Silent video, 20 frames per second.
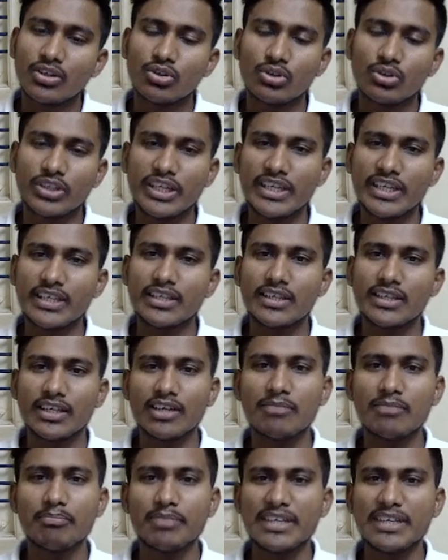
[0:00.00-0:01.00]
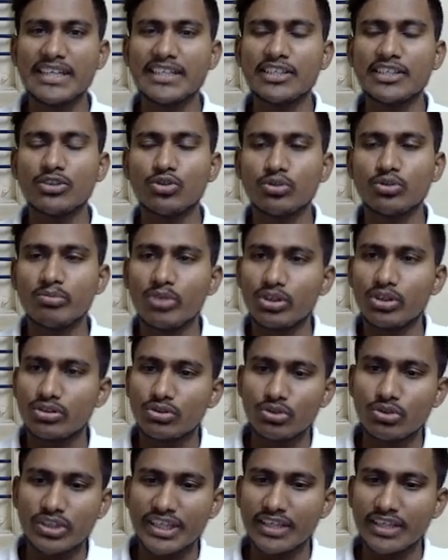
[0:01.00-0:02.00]
Okay. Complete the homework.
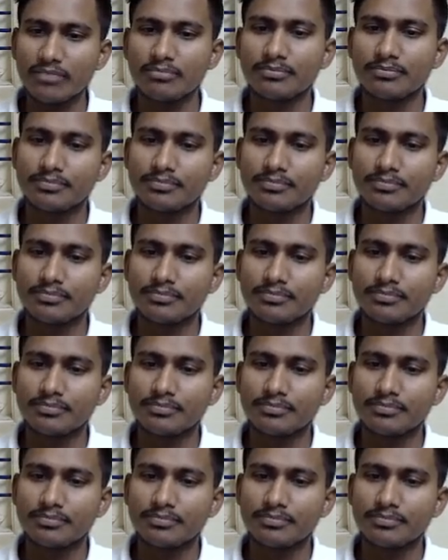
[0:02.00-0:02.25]
Okay.